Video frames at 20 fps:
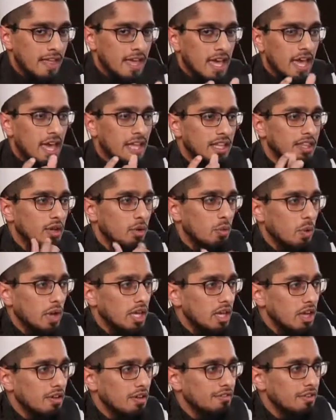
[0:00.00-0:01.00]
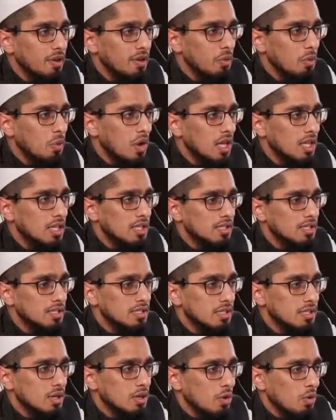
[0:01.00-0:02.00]
and the weight of it was
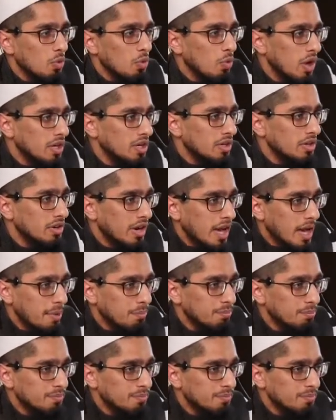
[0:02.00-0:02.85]
1 gram.